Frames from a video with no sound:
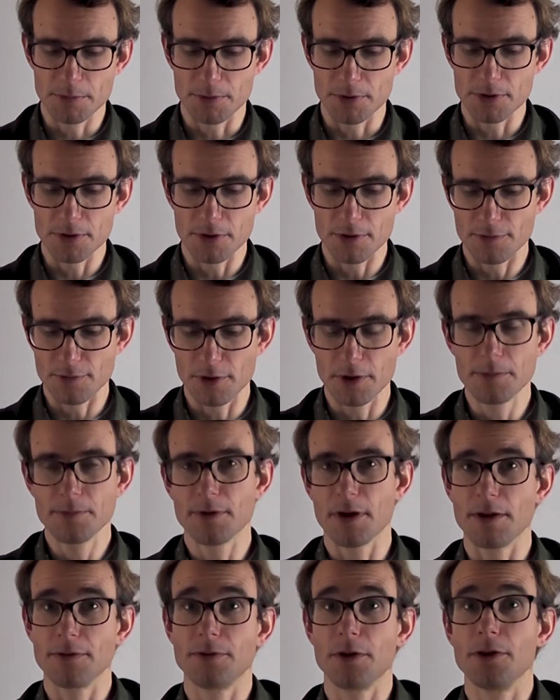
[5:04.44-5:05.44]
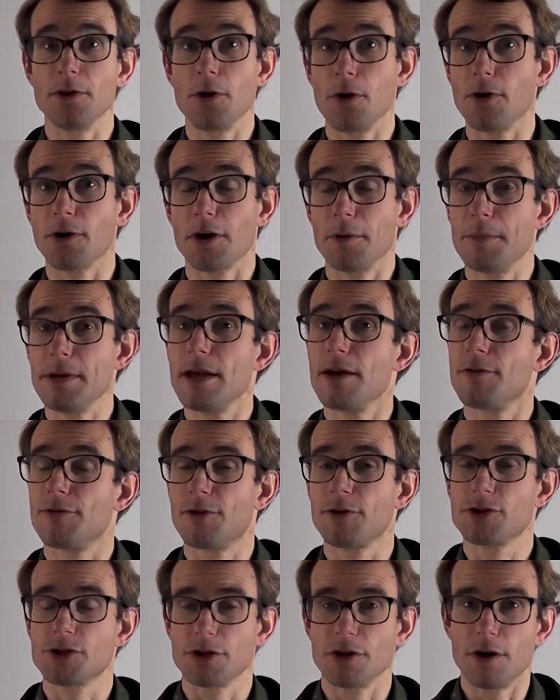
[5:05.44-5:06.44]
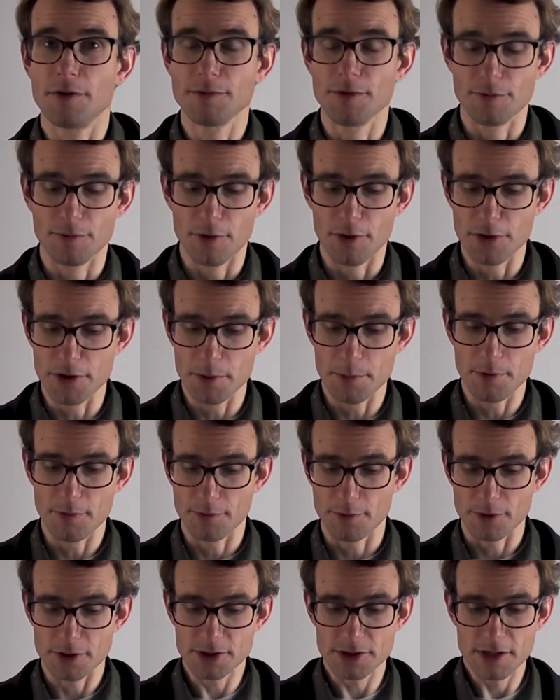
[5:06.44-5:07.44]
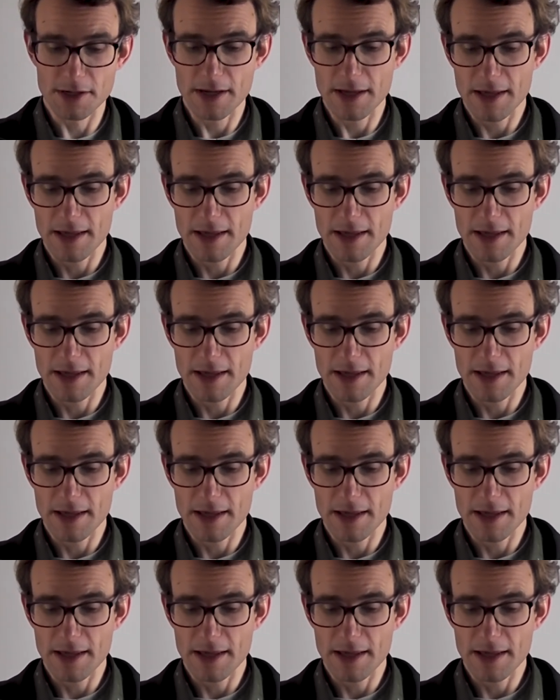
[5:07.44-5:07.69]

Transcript: per unit volume, it will no longer be a function of the volume, of course,